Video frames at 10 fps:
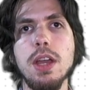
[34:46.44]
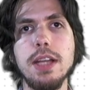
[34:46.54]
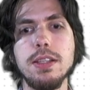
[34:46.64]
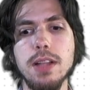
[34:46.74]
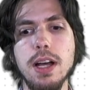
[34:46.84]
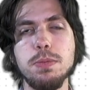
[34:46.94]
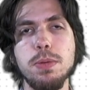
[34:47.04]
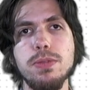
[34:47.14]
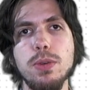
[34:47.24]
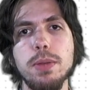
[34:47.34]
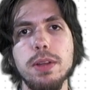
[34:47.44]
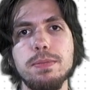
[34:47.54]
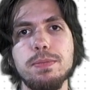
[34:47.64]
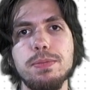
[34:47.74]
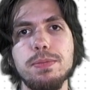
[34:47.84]
It's less
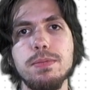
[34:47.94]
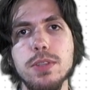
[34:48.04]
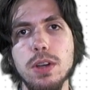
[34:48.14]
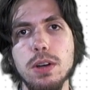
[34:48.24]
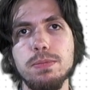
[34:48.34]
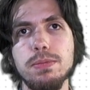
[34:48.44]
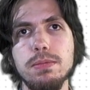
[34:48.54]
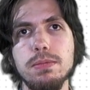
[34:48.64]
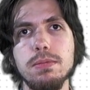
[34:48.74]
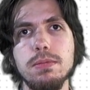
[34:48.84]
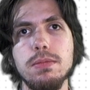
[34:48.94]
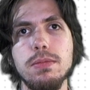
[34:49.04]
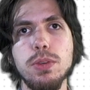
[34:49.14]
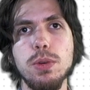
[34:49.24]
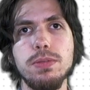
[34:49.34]
performant, so
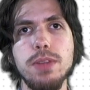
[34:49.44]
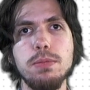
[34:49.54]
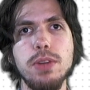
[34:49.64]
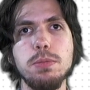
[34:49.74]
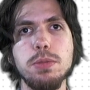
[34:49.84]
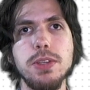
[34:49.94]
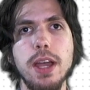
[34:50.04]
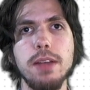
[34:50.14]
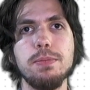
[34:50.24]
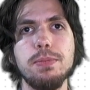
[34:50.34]
fewer frames per second.